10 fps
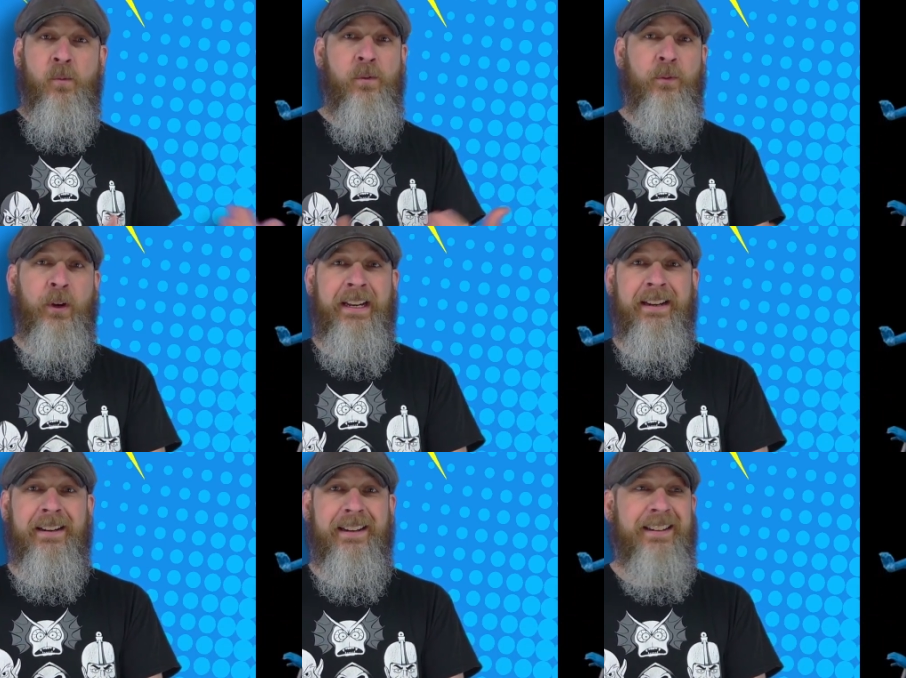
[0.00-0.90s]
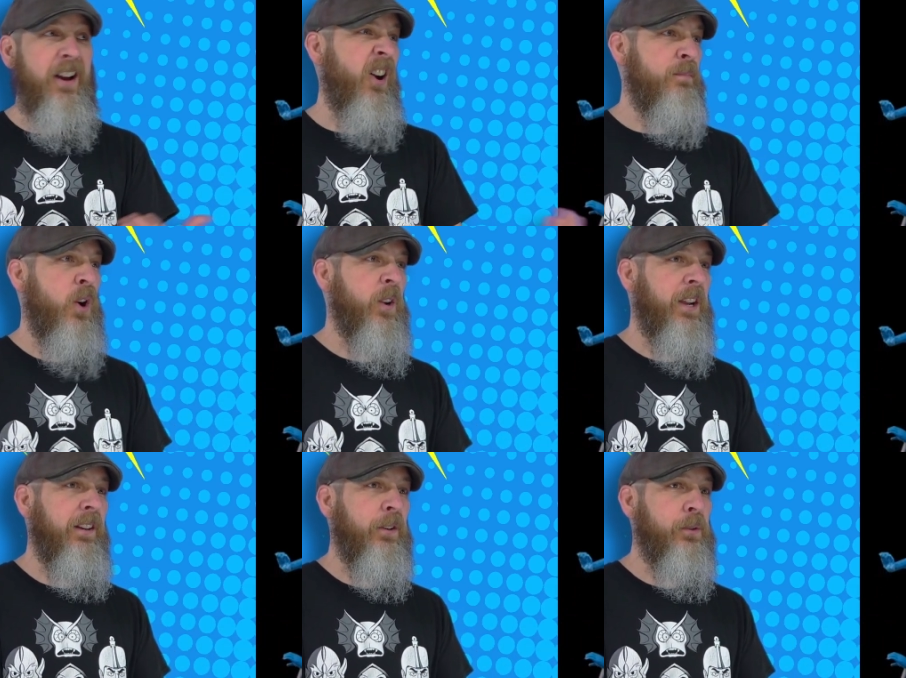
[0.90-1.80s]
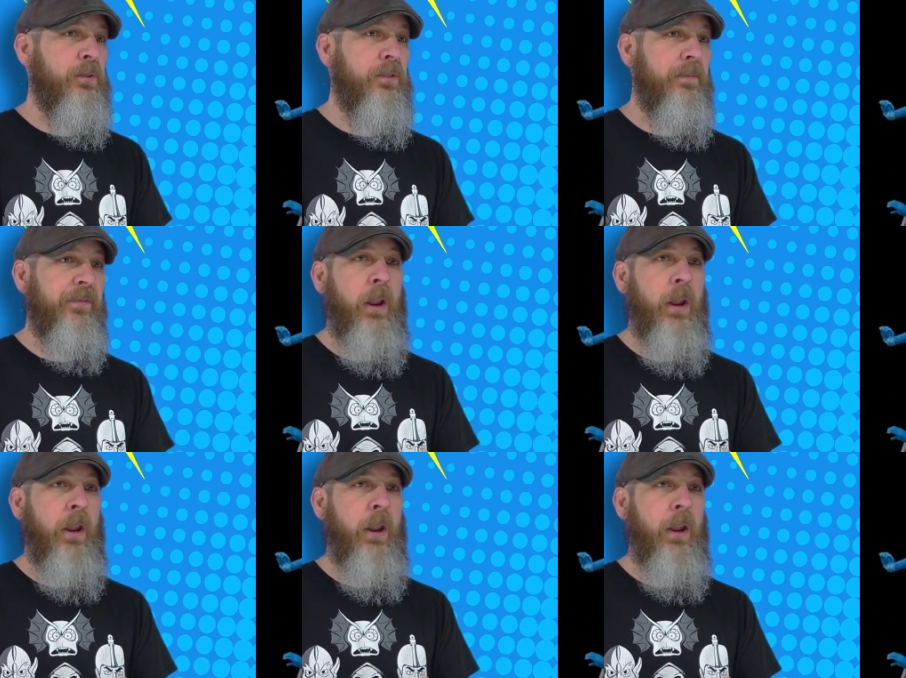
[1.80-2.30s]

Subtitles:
Wolverine in oddball colors.